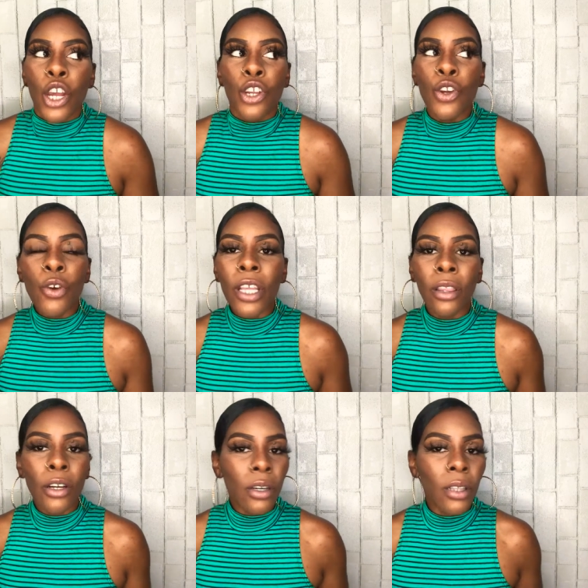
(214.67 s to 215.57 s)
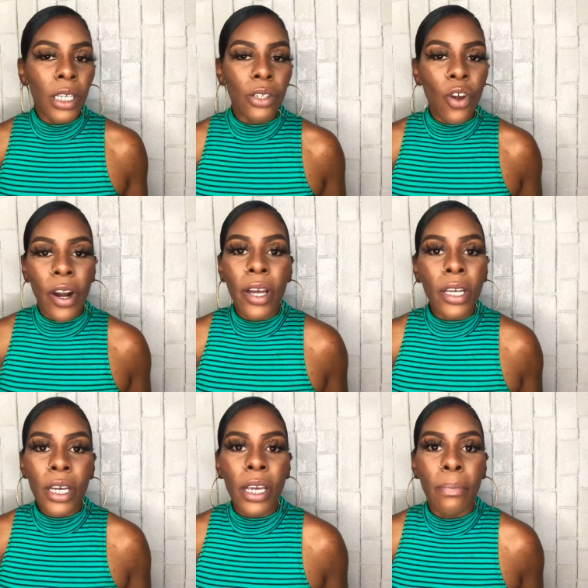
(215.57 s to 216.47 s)
You can literally start a
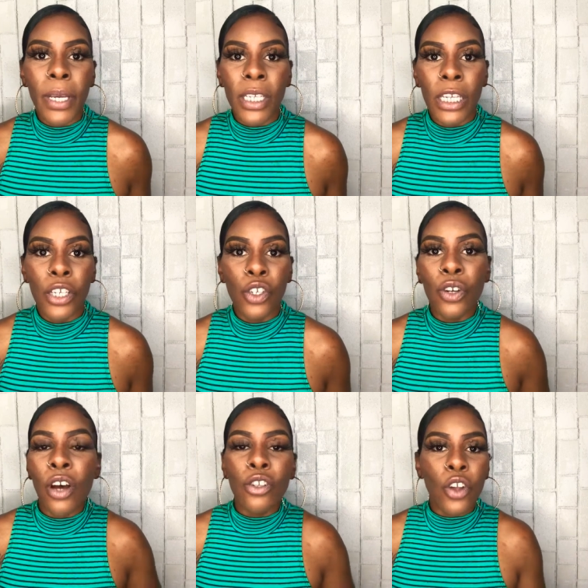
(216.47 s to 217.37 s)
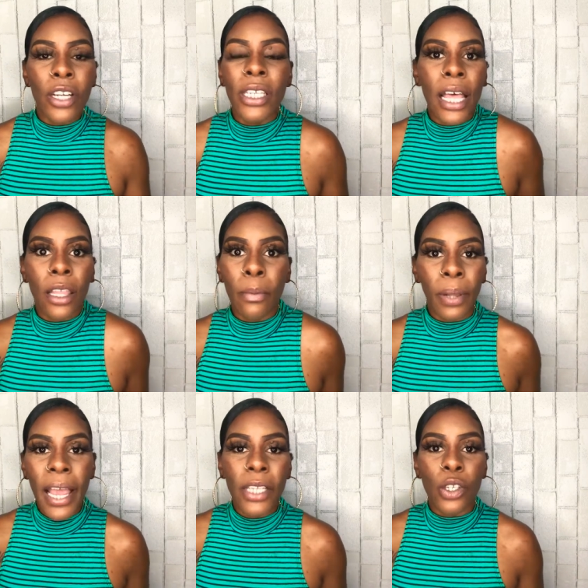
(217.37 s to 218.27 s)
cooking business, you know, start selling
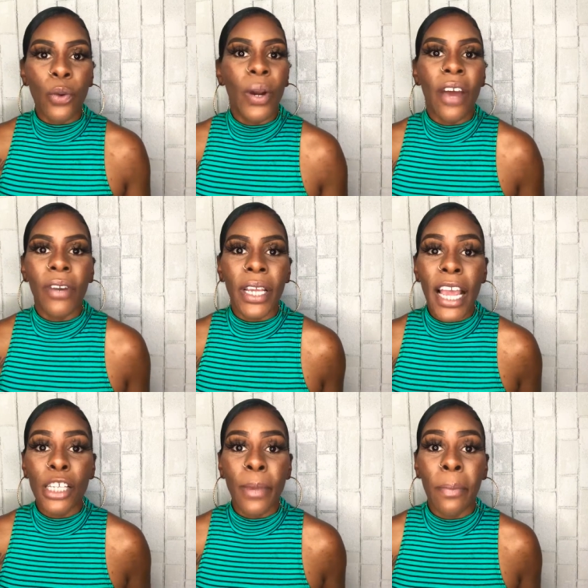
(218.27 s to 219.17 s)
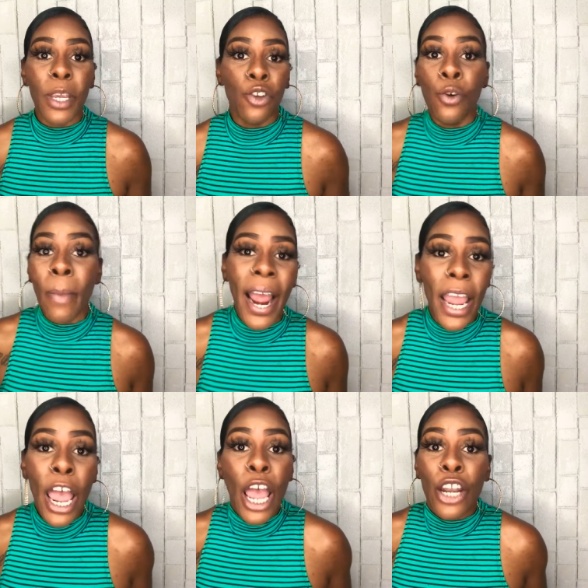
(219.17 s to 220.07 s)
plates or whatever the case may be. You might
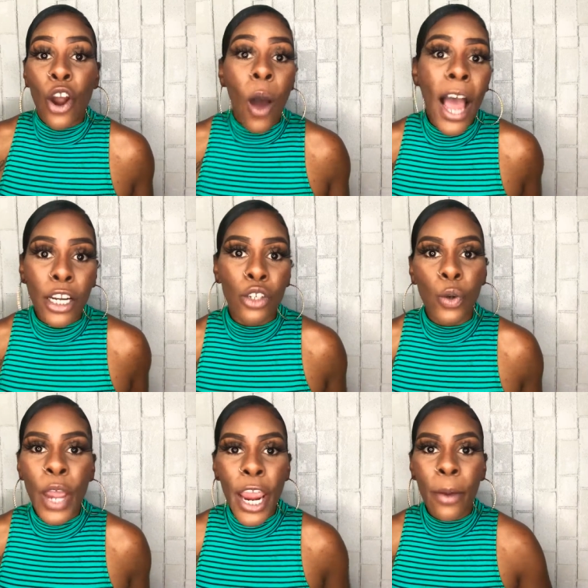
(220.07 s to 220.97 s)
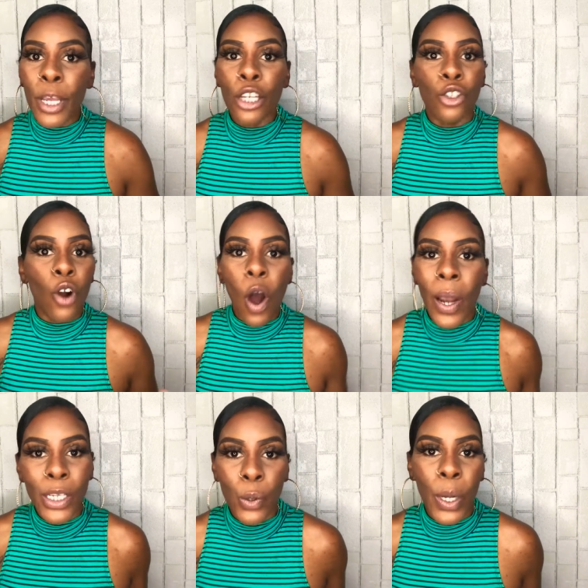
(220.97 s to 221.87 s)
know how to do hair because you're
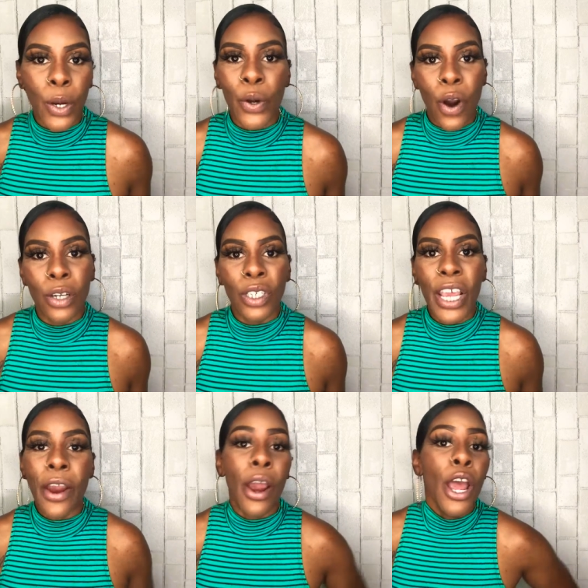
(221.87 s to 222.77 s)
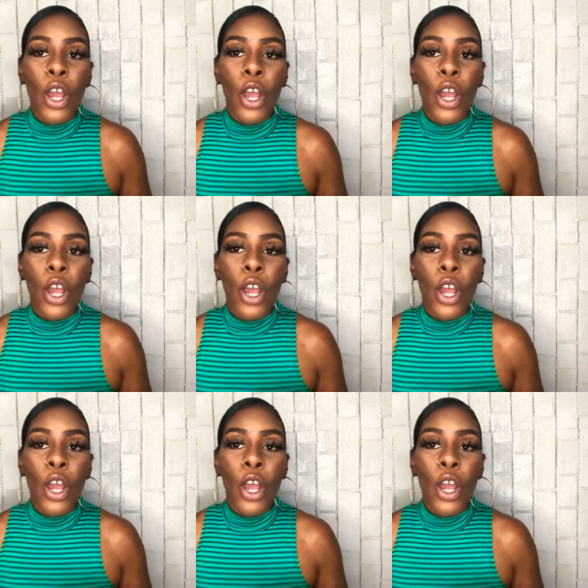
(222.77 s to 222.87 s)
always doing your daughter's hair.